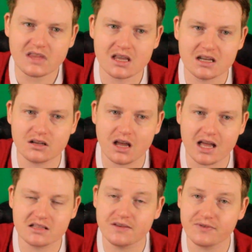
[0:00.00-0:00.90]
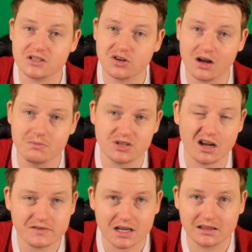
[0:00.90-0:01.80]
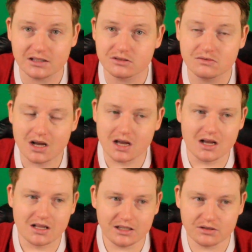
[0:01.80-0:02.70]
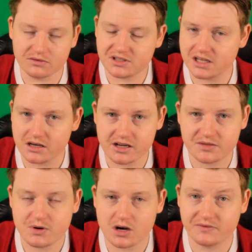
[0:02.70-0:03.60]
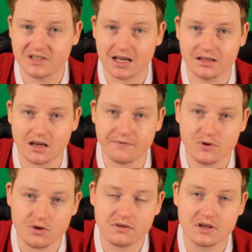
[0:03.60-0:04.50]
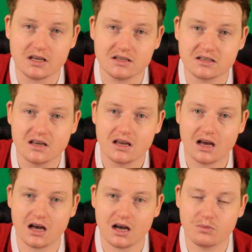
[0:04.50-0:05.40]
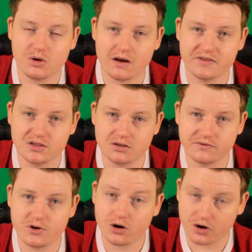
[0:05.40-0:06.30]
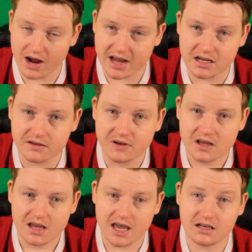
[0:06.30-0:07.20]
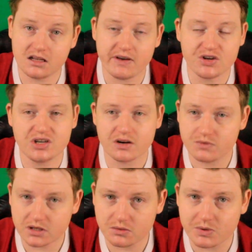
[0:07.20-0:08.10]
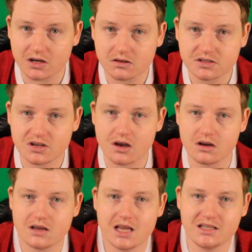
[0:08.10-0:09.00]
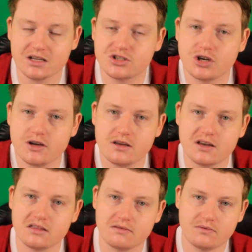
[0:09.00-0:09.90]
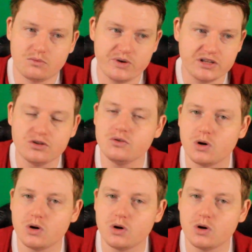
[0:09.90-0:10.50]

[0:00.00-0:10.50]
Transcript: And at different times, I've done little series where I've done a few things where I've sort of got creative, and they've actually done really well. So it does show you that we do